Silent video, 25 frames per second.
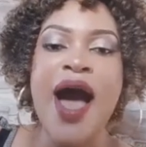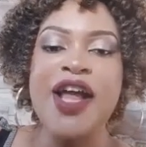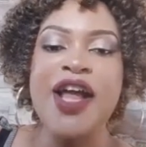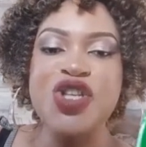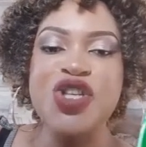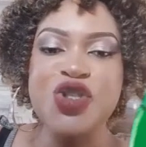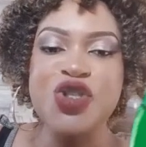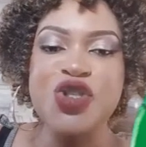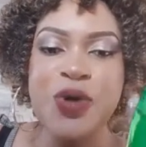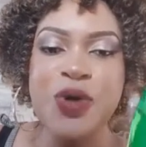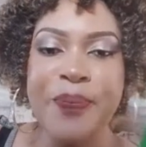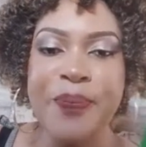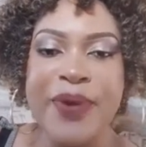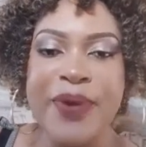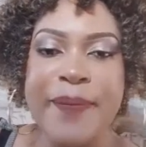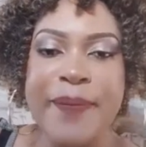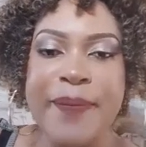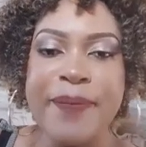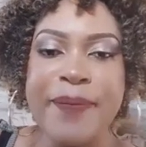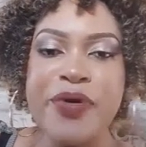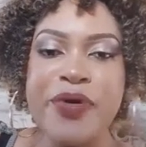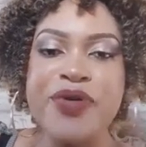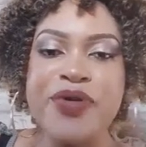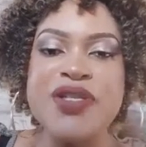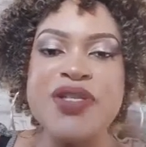and your
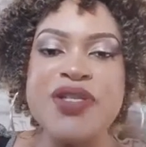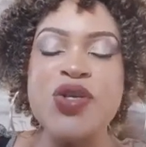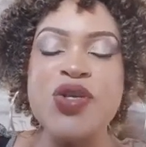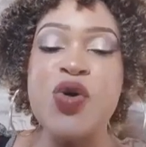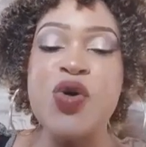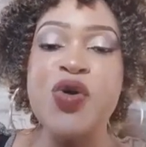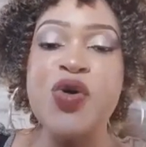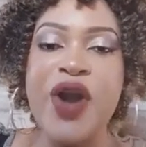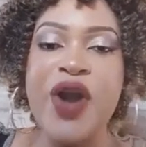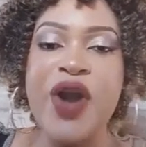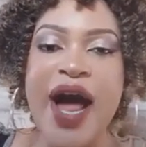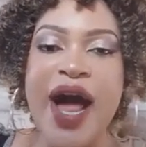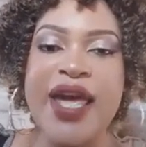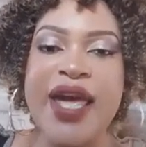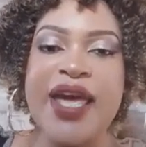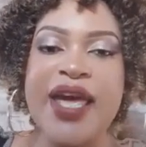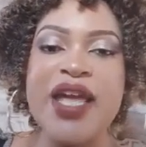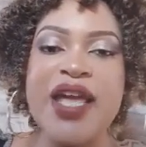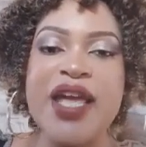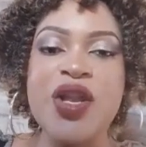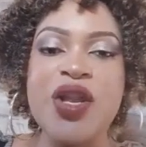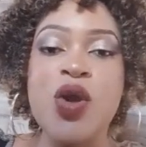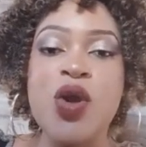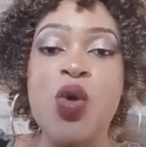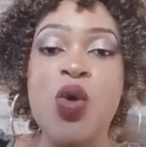pimples or
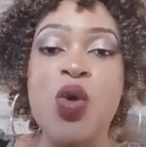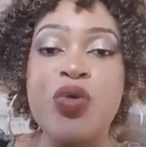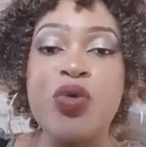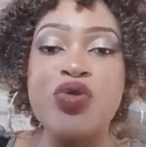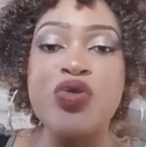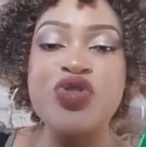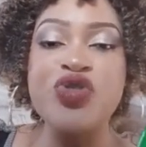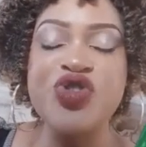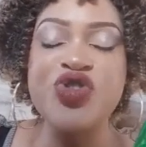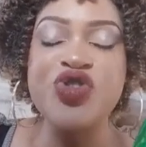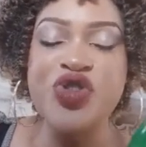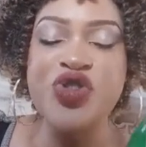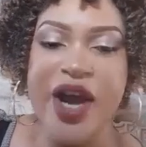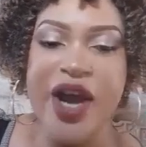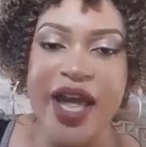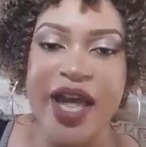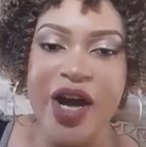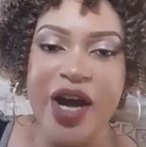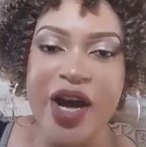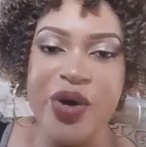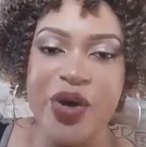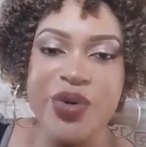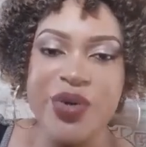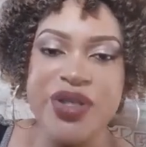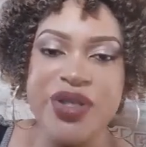acne will dry
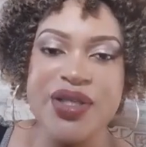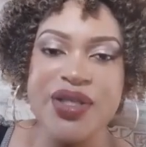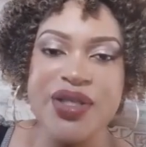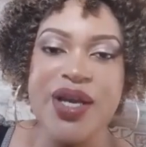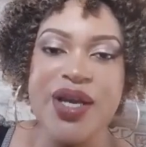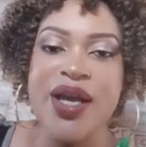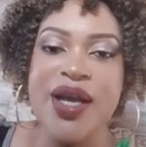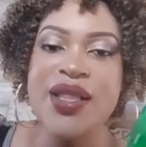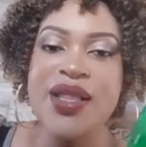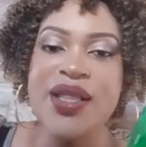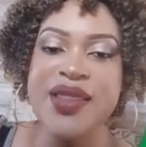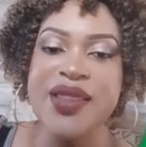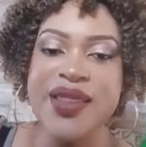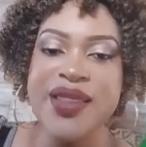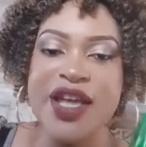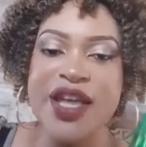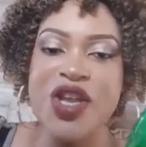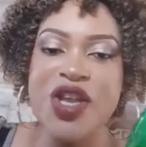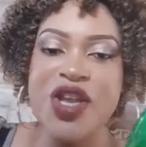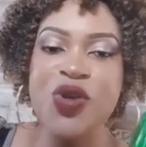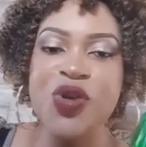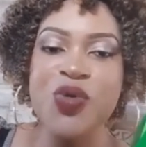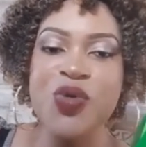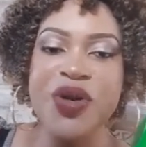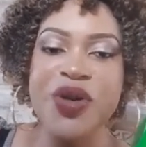out.
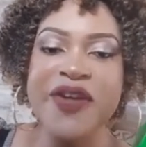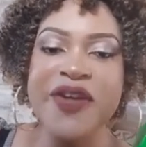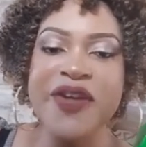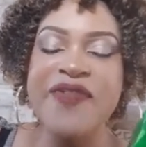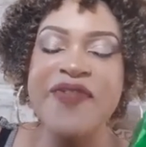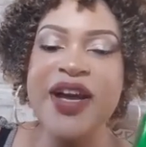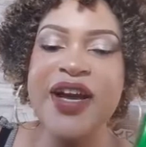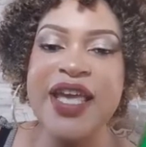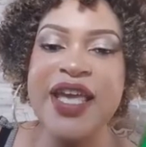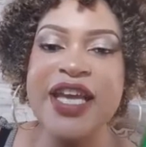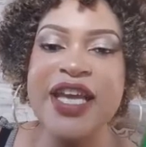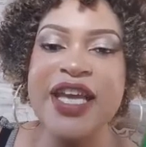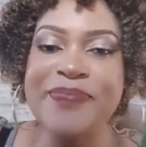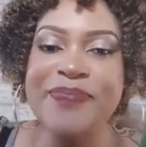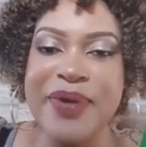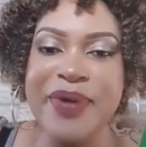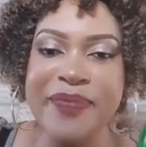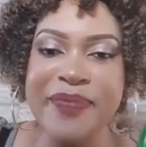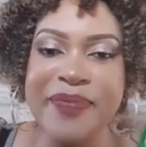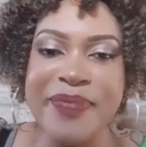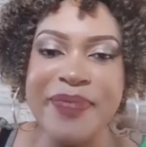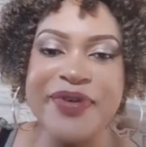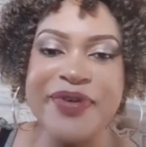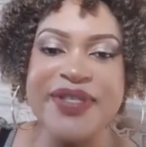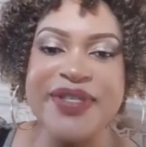Then you'll never get
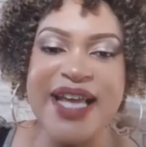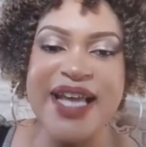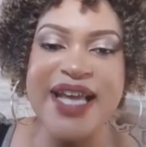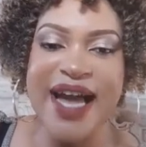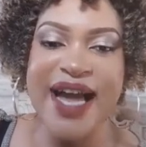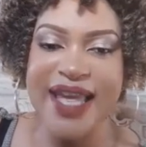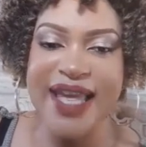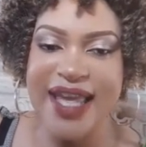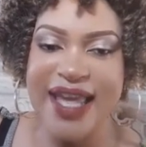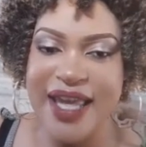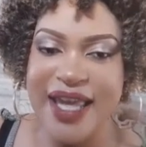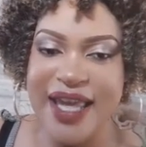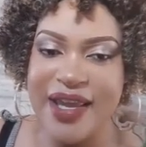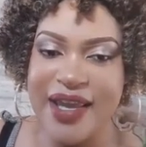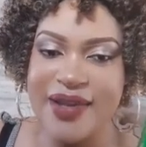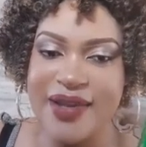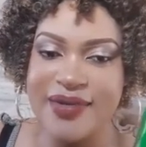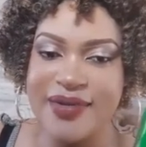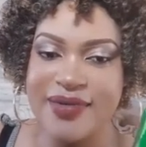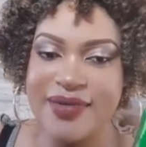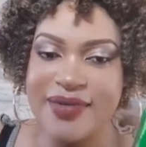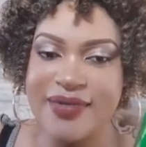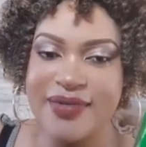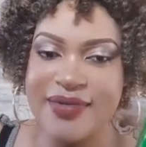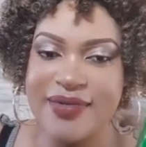pimples
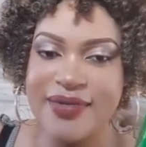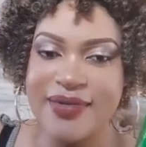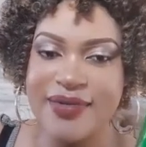again.